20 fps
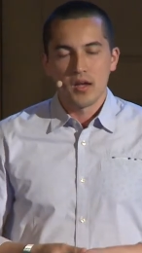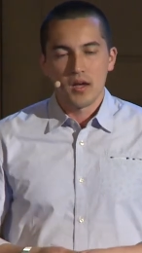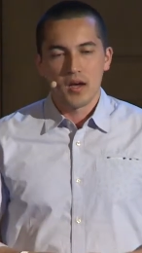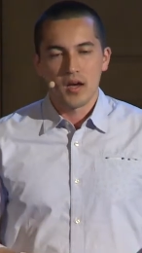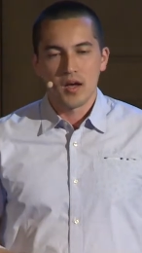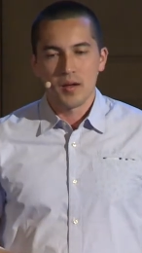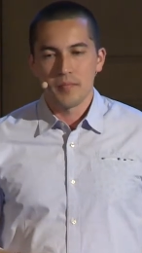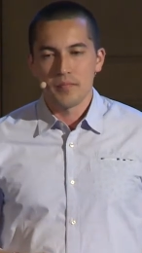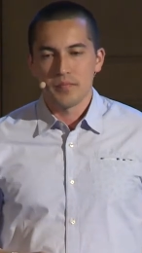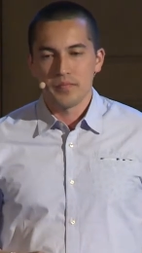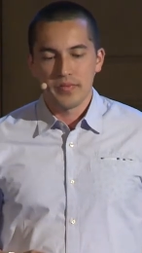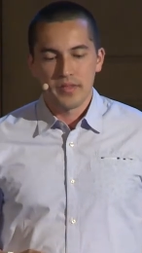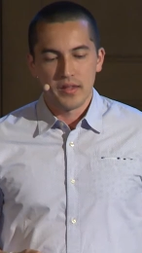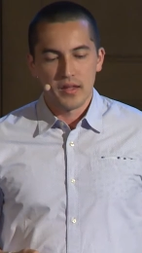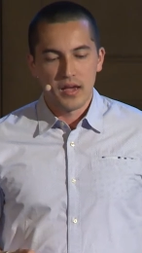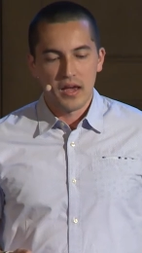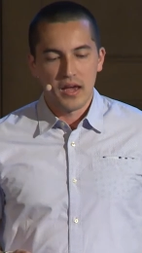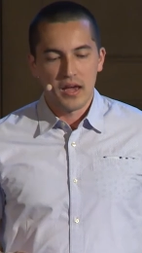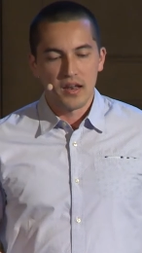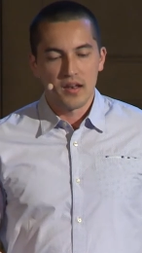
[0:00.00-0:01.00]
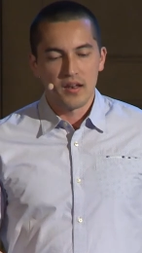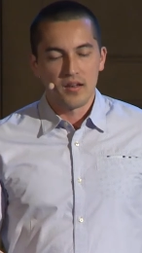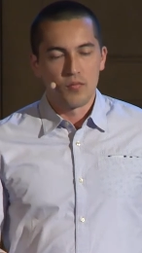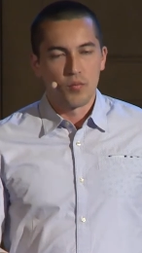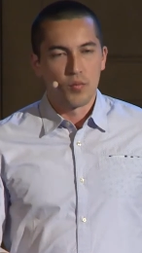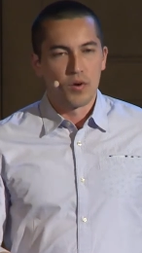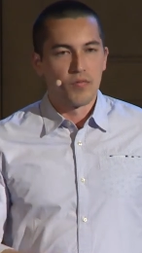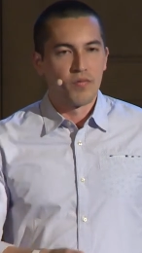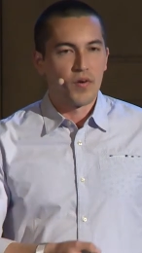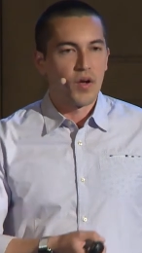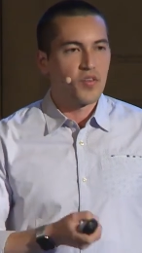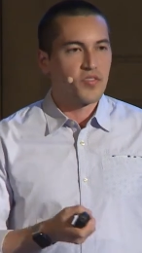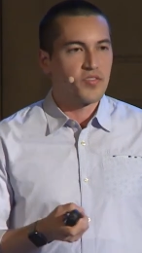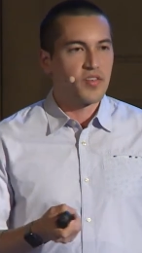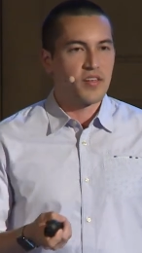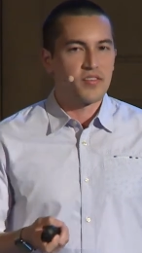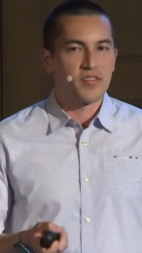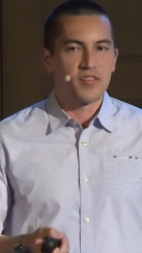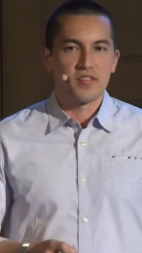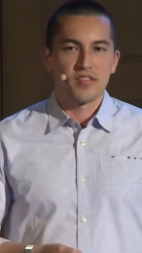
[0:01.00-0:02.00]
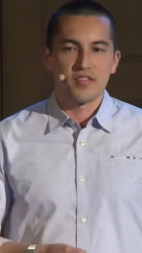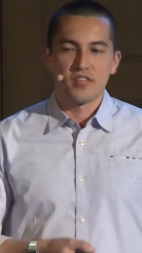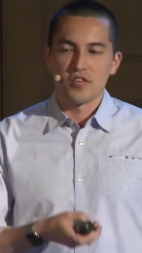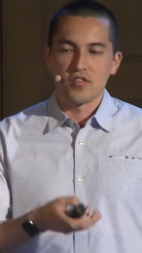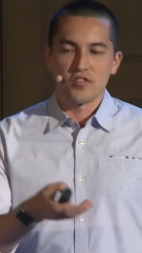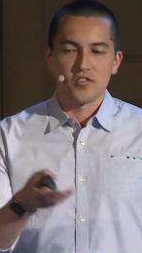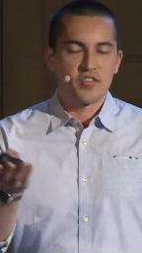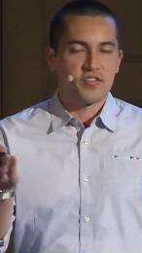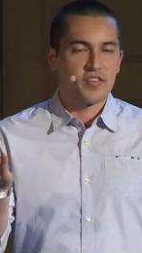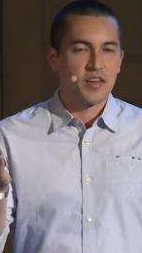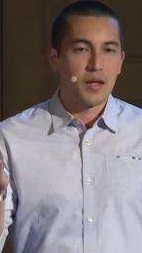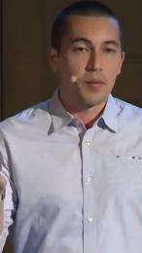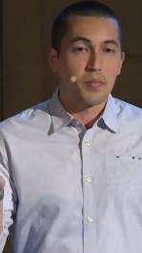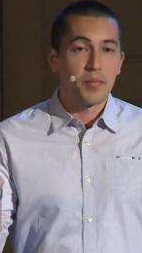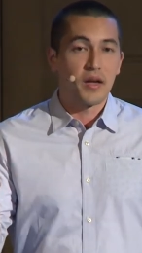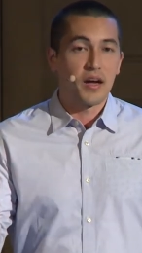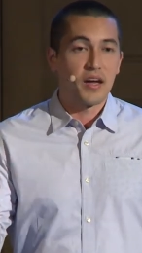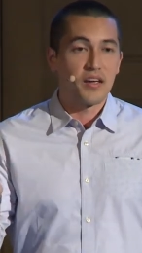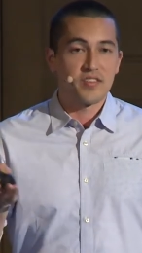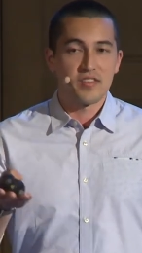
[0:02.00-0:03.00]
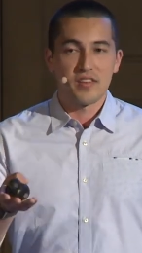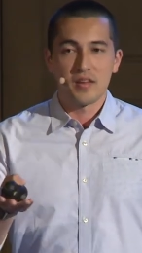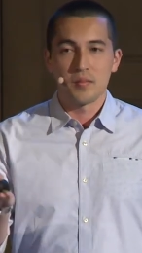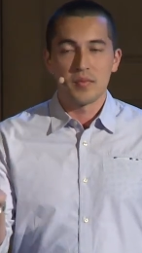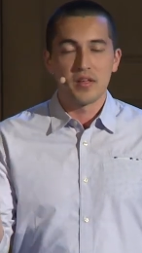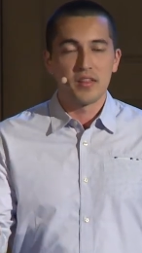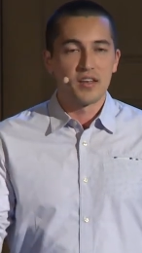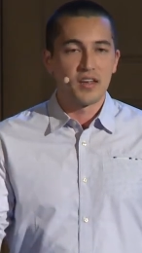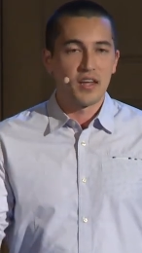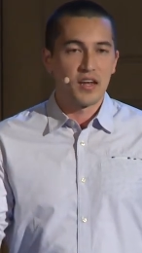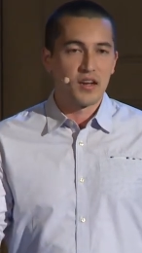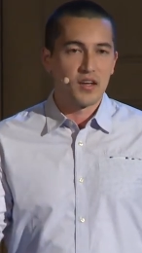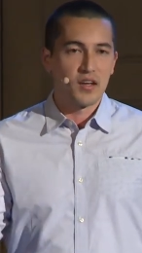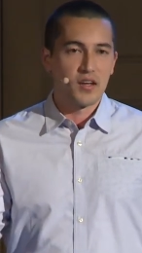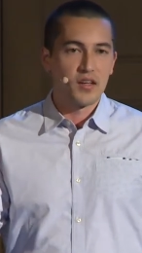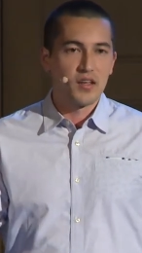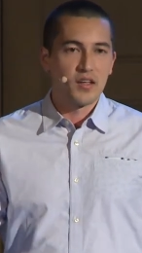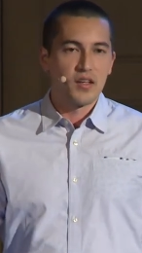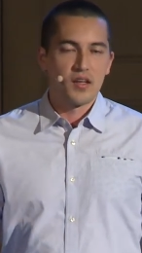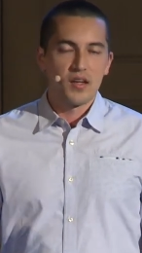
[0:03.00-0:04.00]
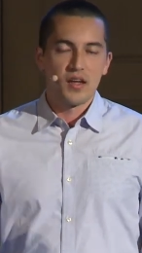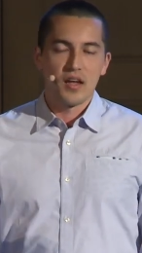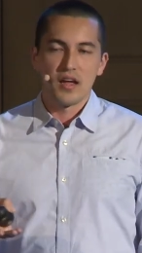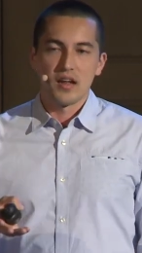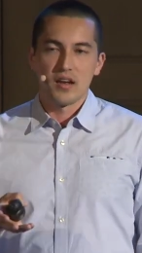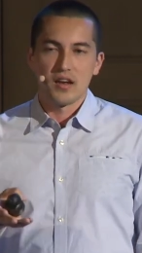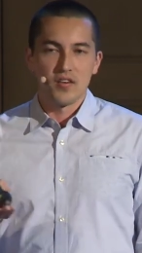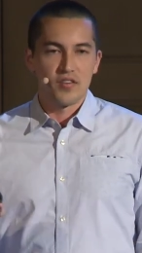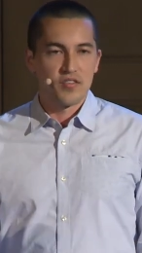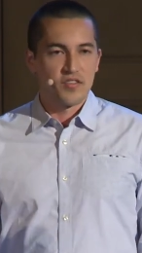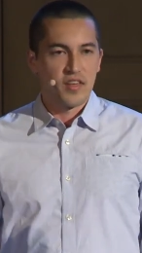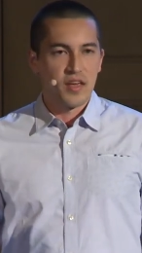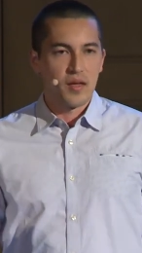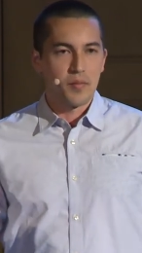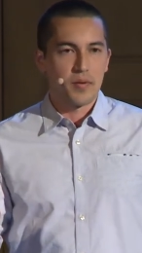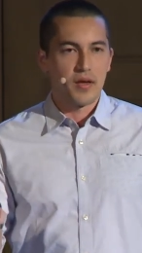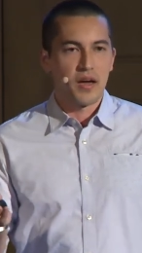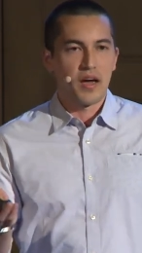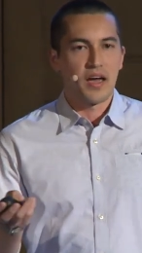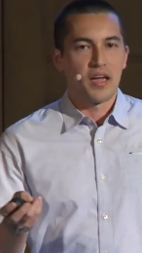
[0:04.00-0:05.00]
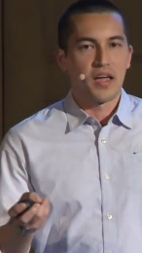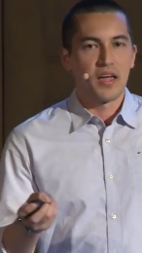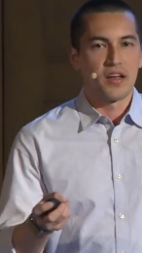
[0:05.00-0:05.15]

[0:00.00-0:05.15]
Um, and what Vault says is, here's just an API. Send me the data, and here's the API.